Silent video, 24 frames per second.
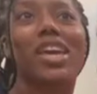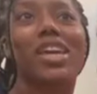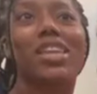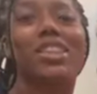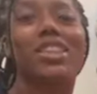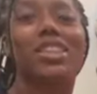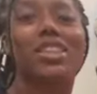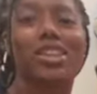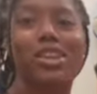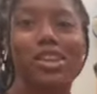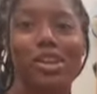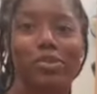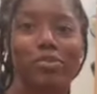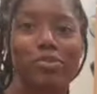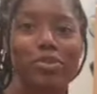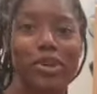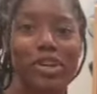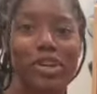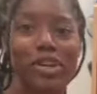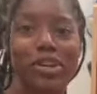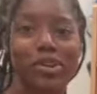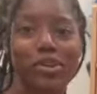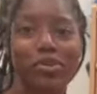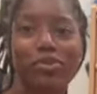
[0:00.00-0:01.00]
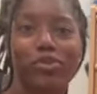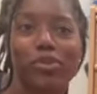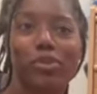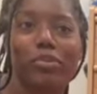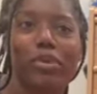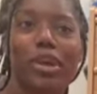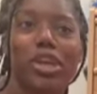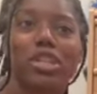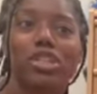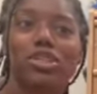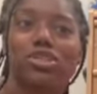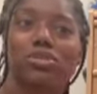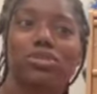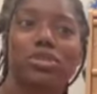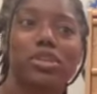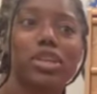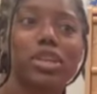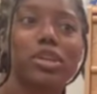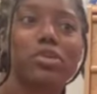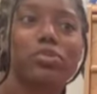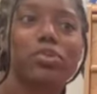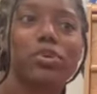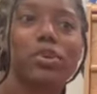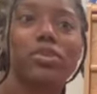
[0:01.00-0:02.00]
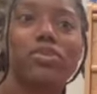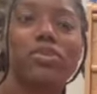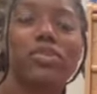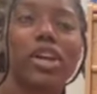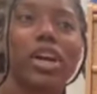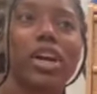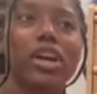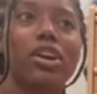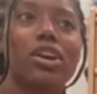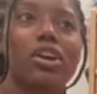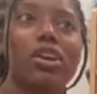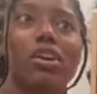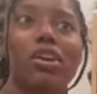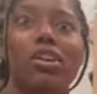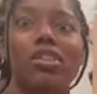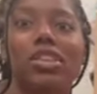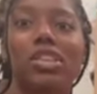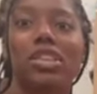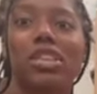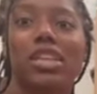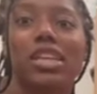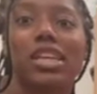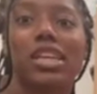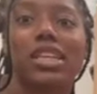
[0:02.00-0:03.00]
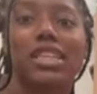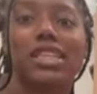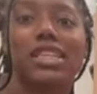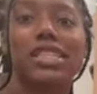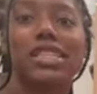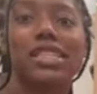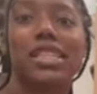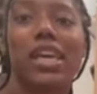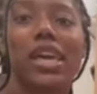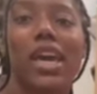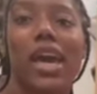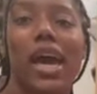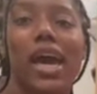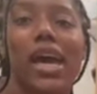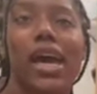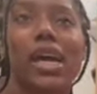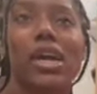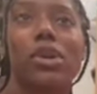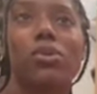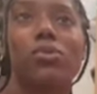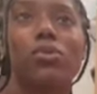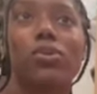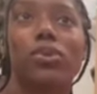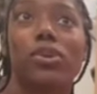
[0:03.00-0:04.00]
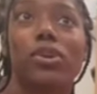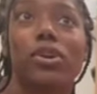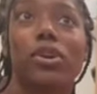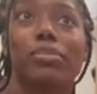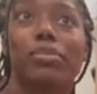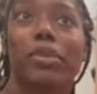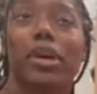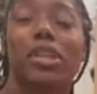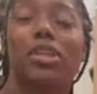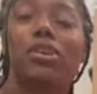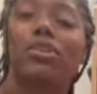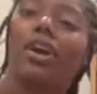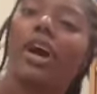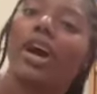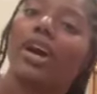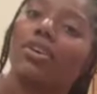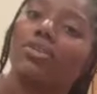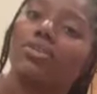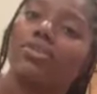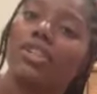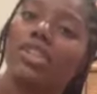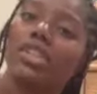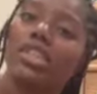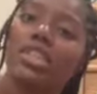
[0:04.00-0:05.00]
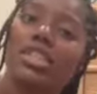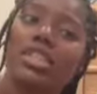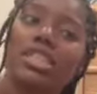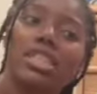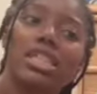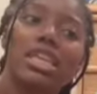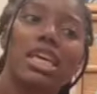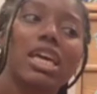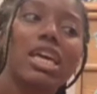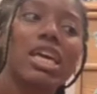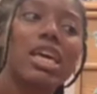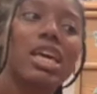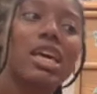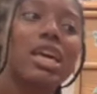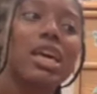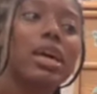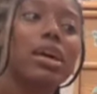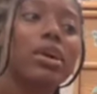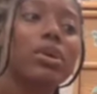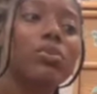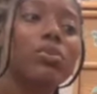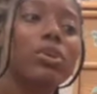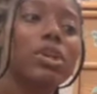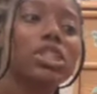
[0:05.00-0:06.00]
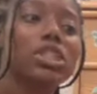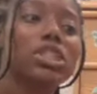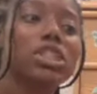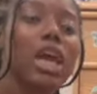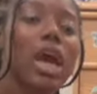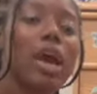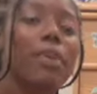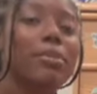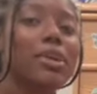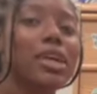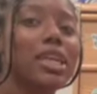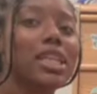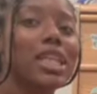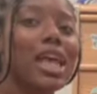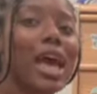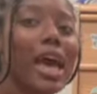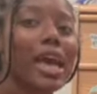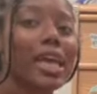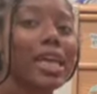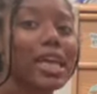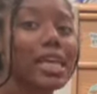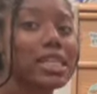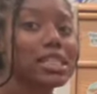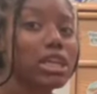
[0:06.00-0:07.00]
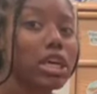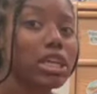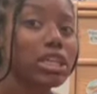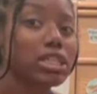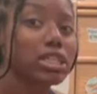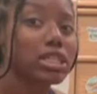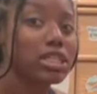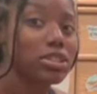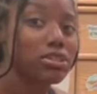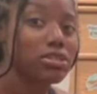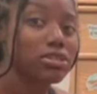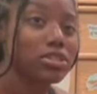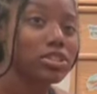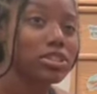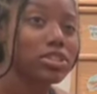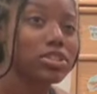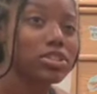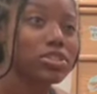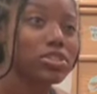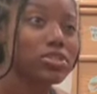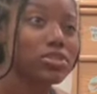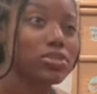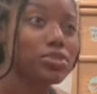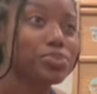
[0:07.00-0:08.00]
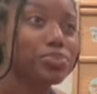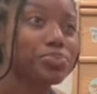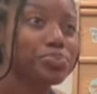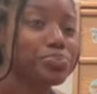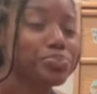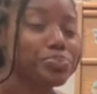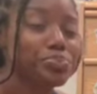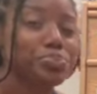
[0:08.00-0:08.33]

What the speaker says: lookbook for my trip of like all the things that I wore, my little outfits, which I mean, I guess I still could do.